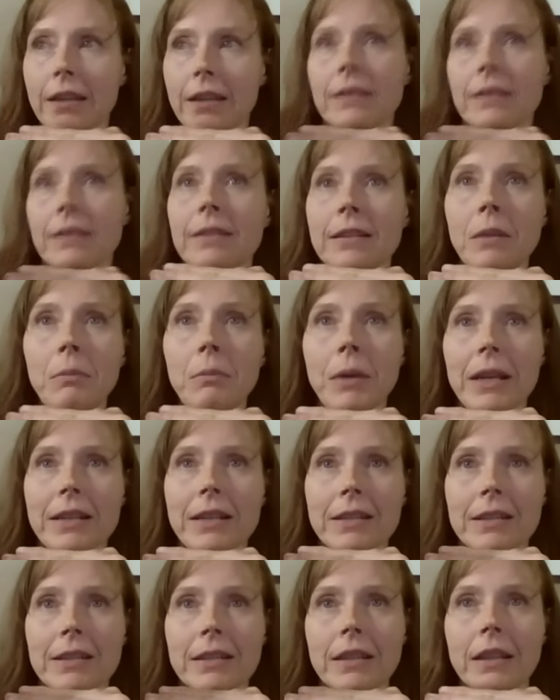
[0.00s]
in some
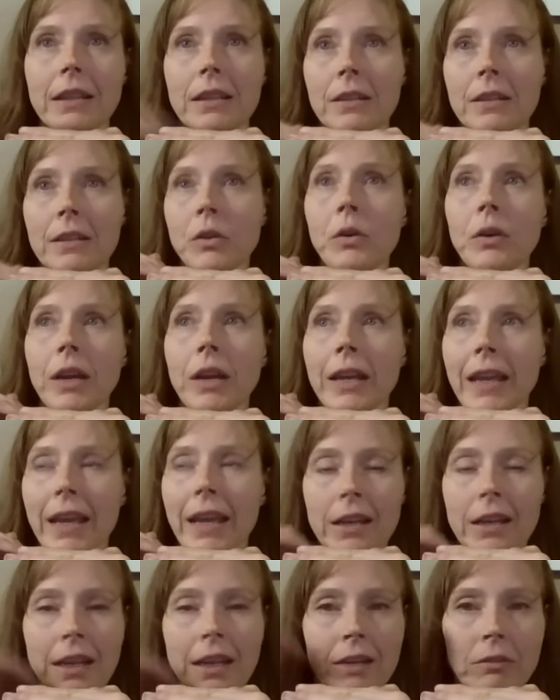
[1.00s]
ways. So
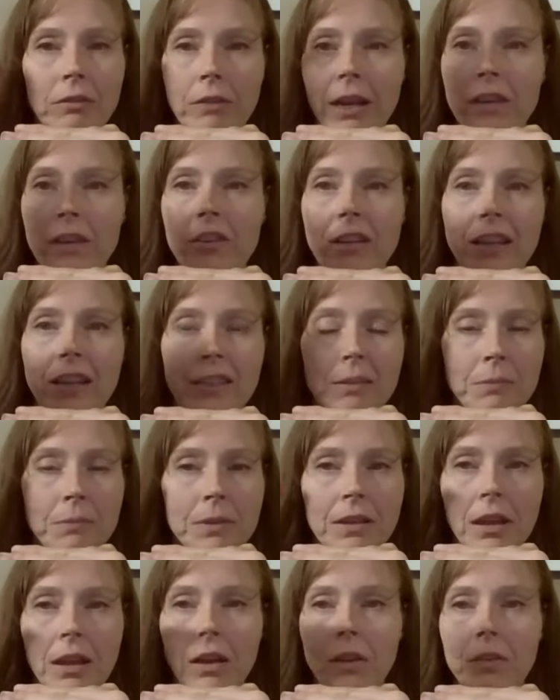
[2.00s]
again, like raging at
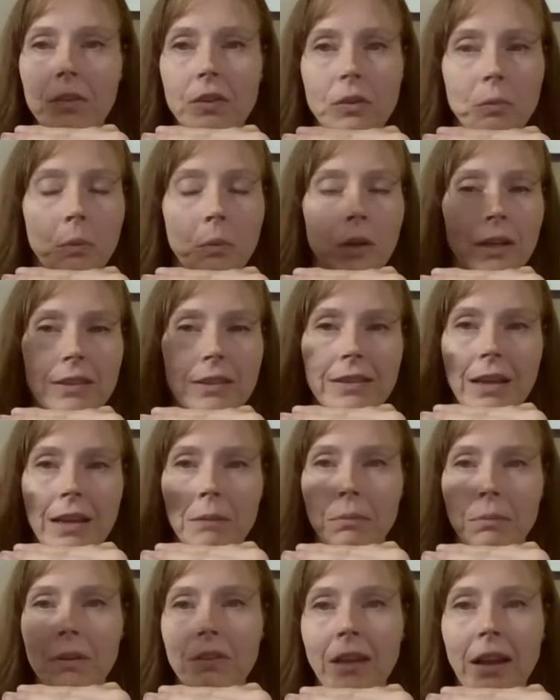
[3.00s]
themselves is one
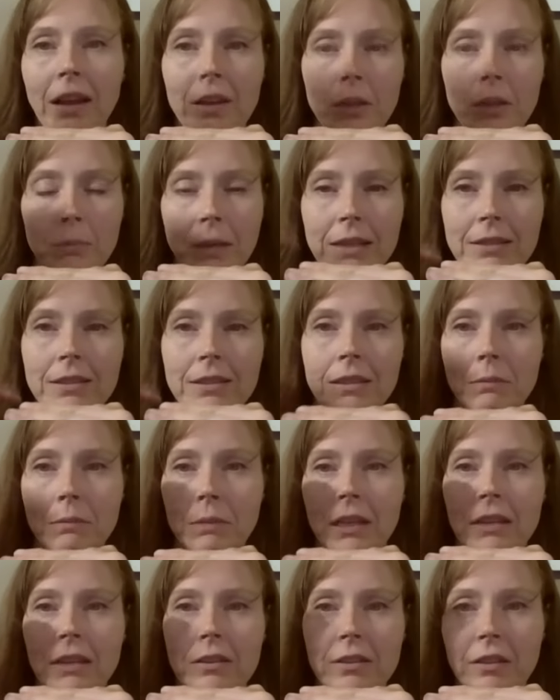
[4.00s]
example of how you might
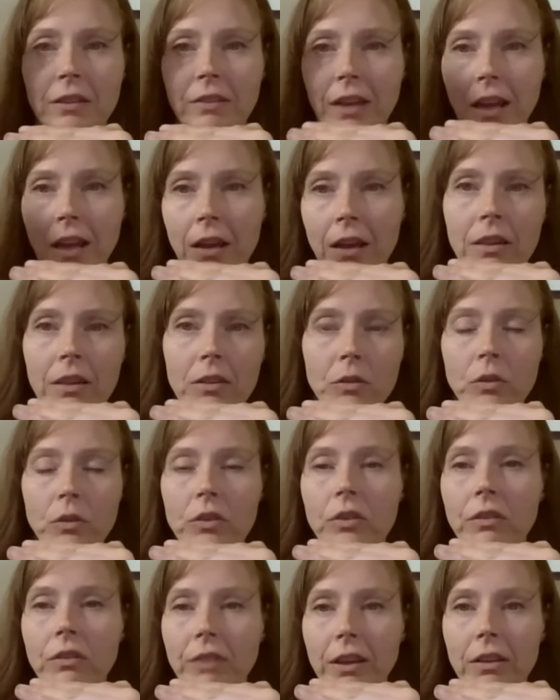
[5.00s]
stimulate yourself out of the
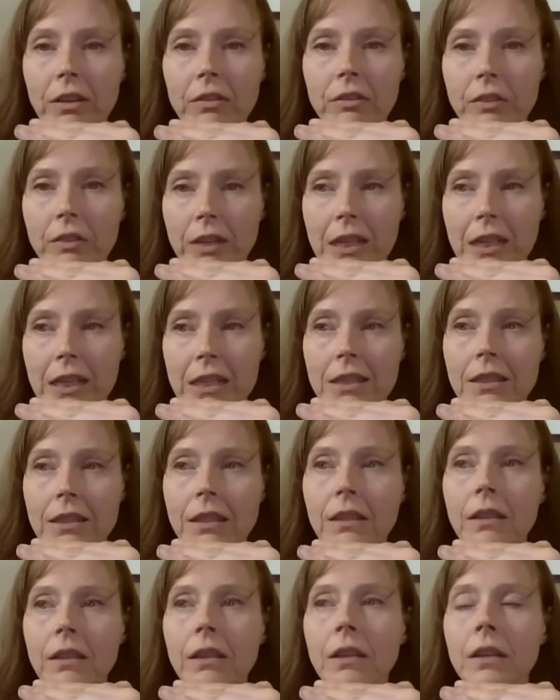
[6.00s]
dorsal vagal freeze.